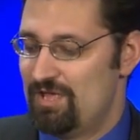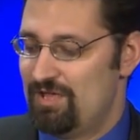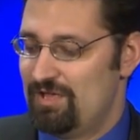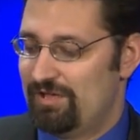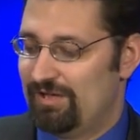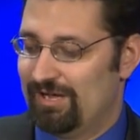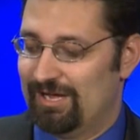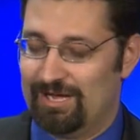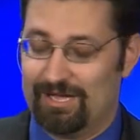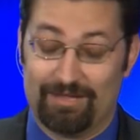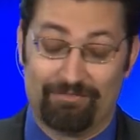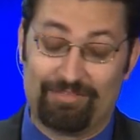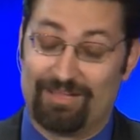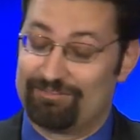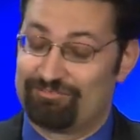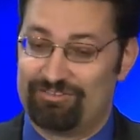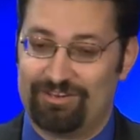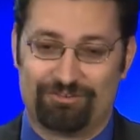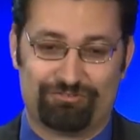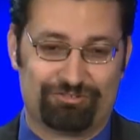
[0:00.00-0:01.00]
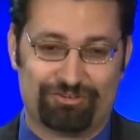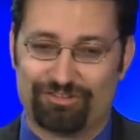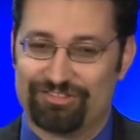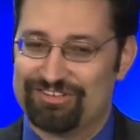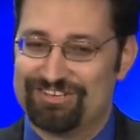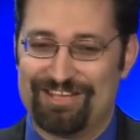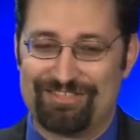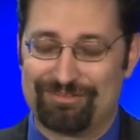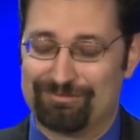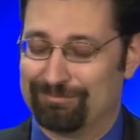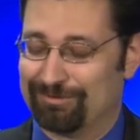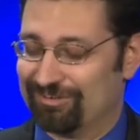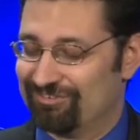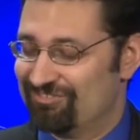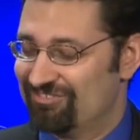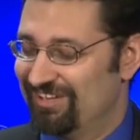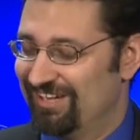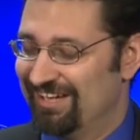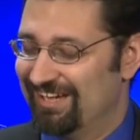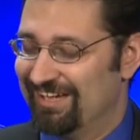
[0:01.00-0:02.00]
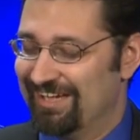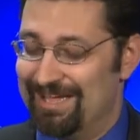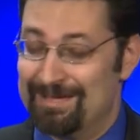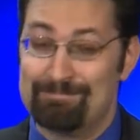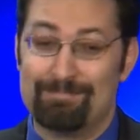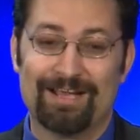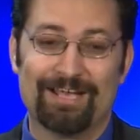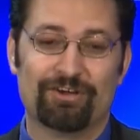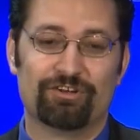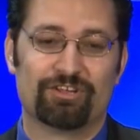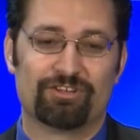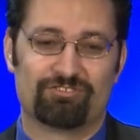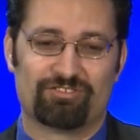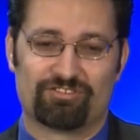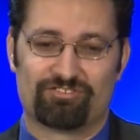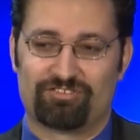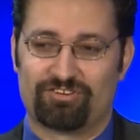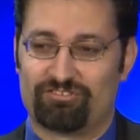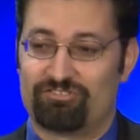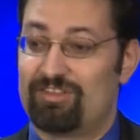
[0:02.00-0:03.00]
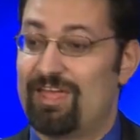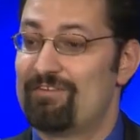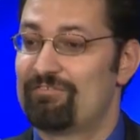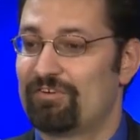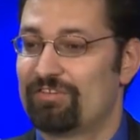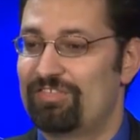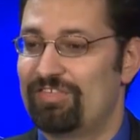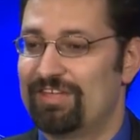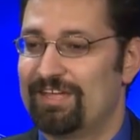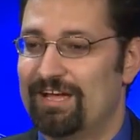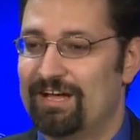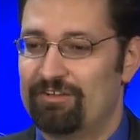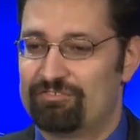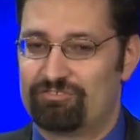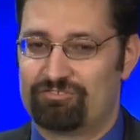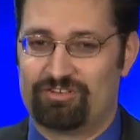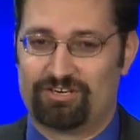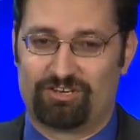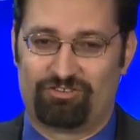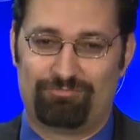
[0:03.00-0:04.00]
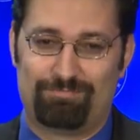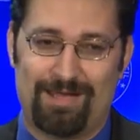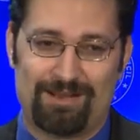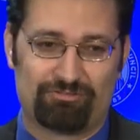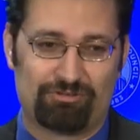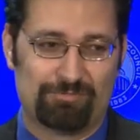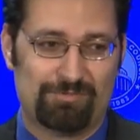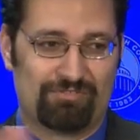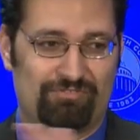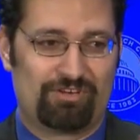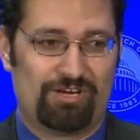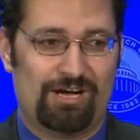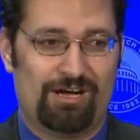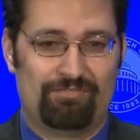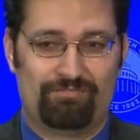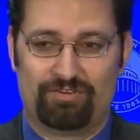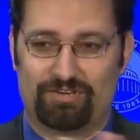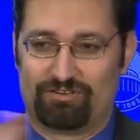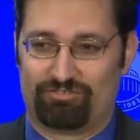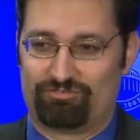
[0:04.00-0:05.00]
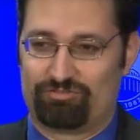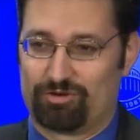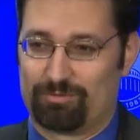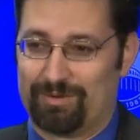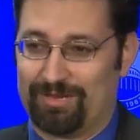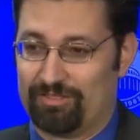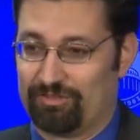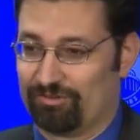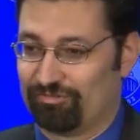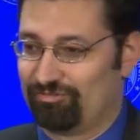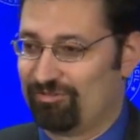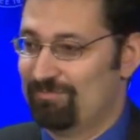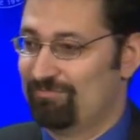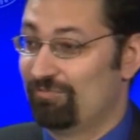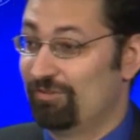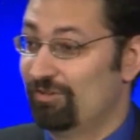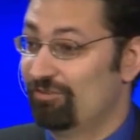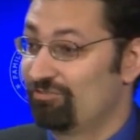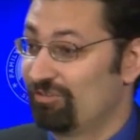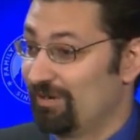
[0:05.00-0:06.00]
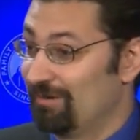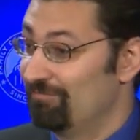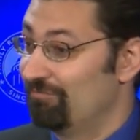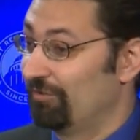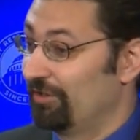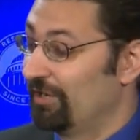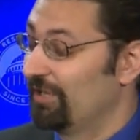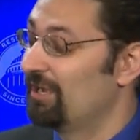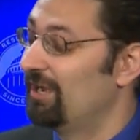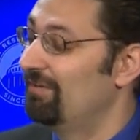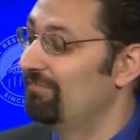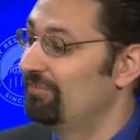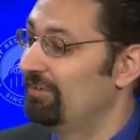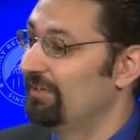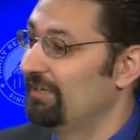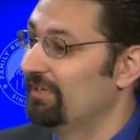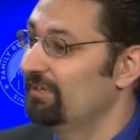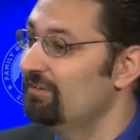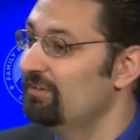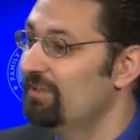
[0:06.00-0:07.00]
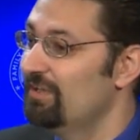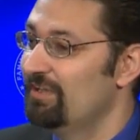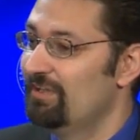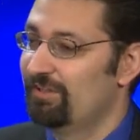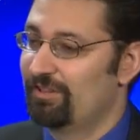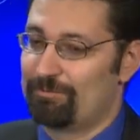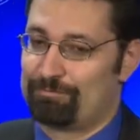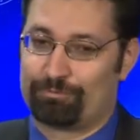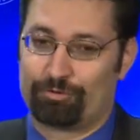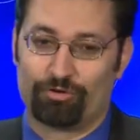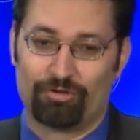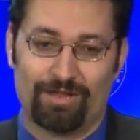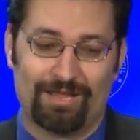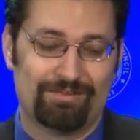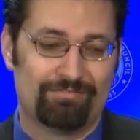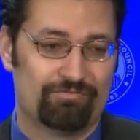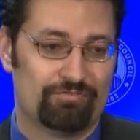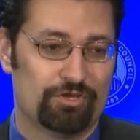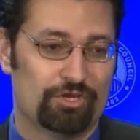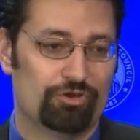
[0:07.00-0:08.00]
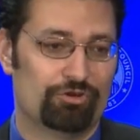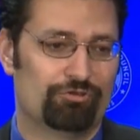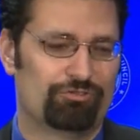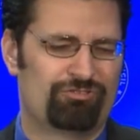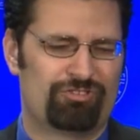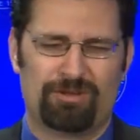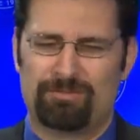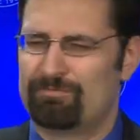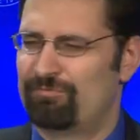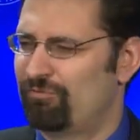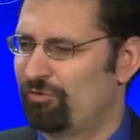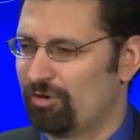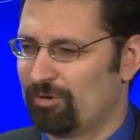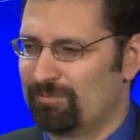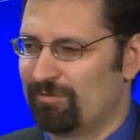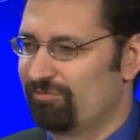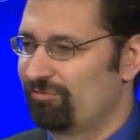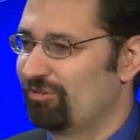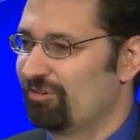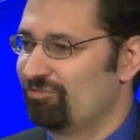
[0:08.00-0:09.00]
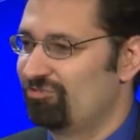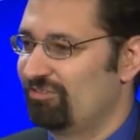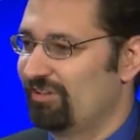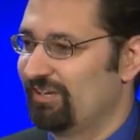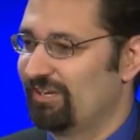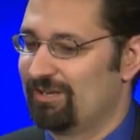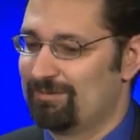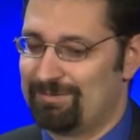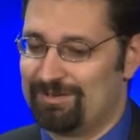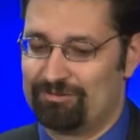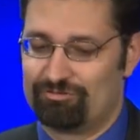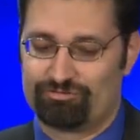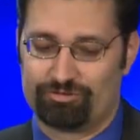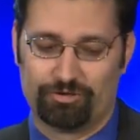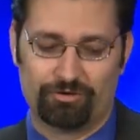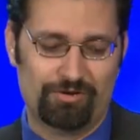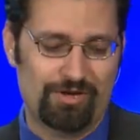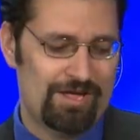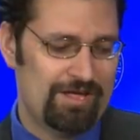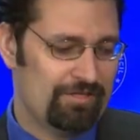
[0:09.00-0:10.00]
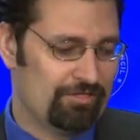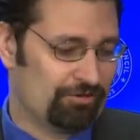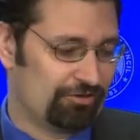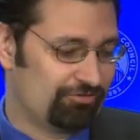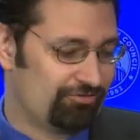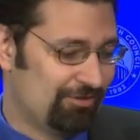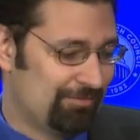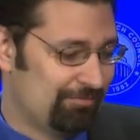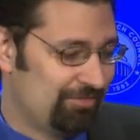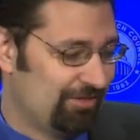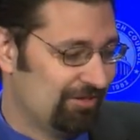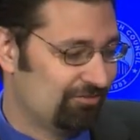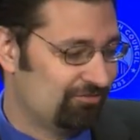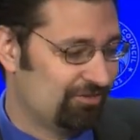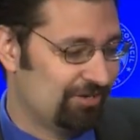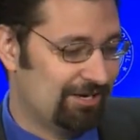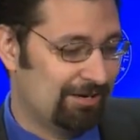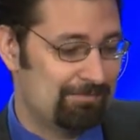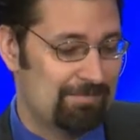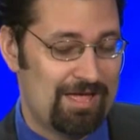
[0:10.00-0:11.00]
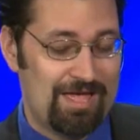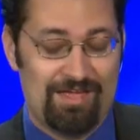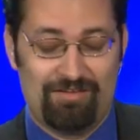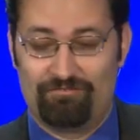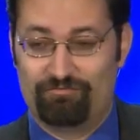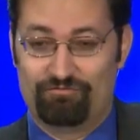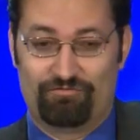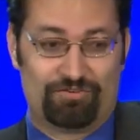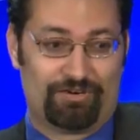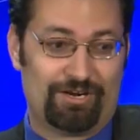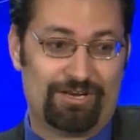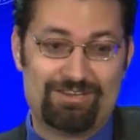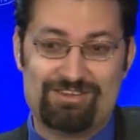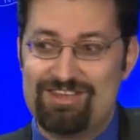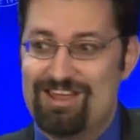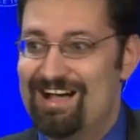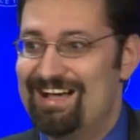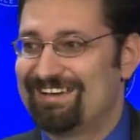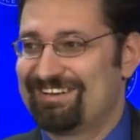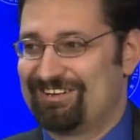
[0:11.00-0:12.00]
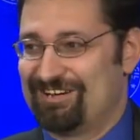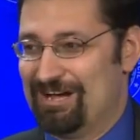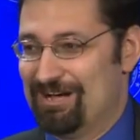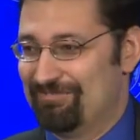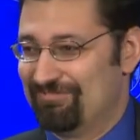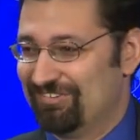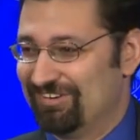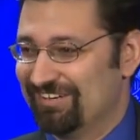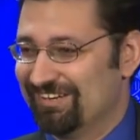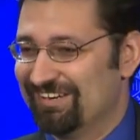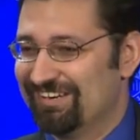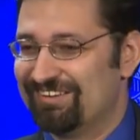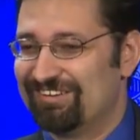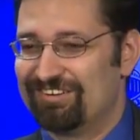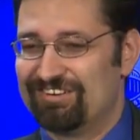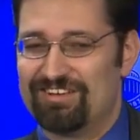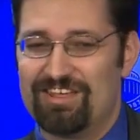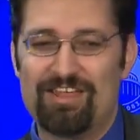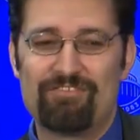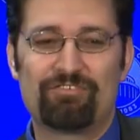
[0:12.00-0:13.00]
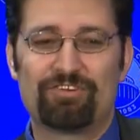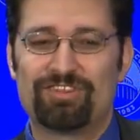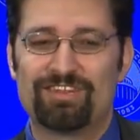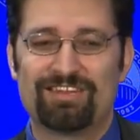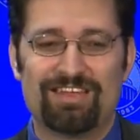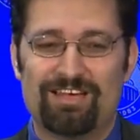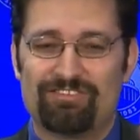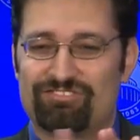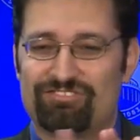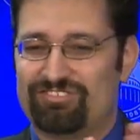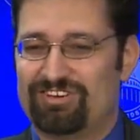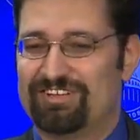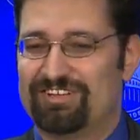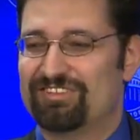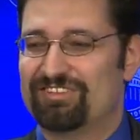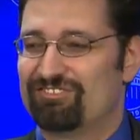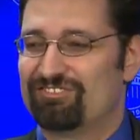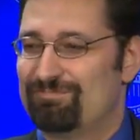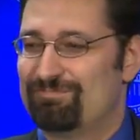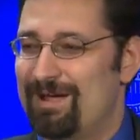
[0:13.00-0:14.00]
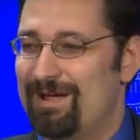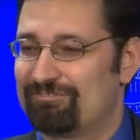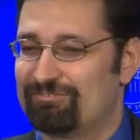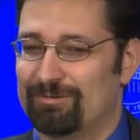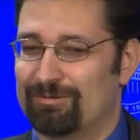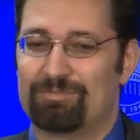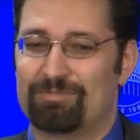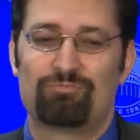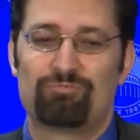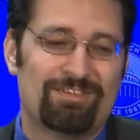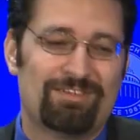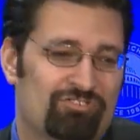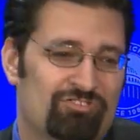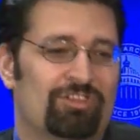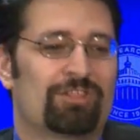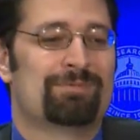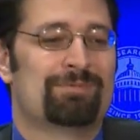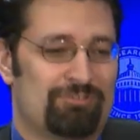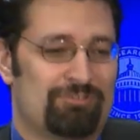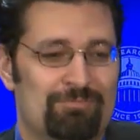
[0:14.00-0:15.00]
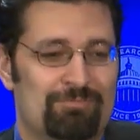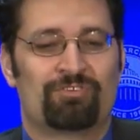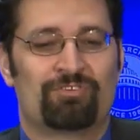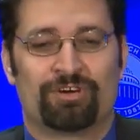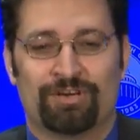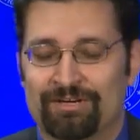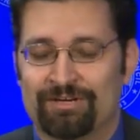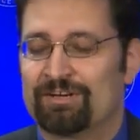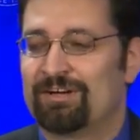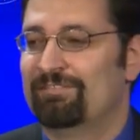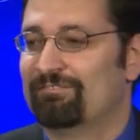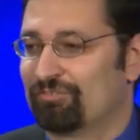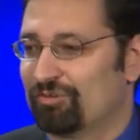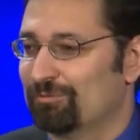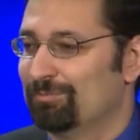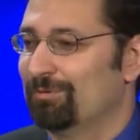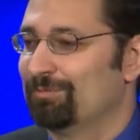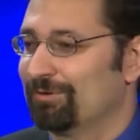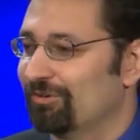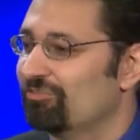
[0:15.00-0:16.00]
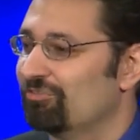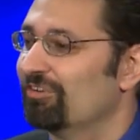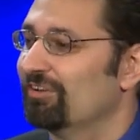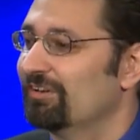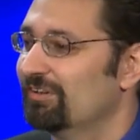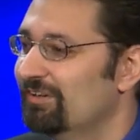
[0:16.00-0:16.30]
If that's not true, then nothing works in my own existence. Everything else is on a spectrum of confidence for me. There are some views that I'm very confident in, the pro-life view, some form of Christianity being true. There are some things that I'm very not confident in, and everything else is on this spectrum. This basically means I'm a very uncomfortable person.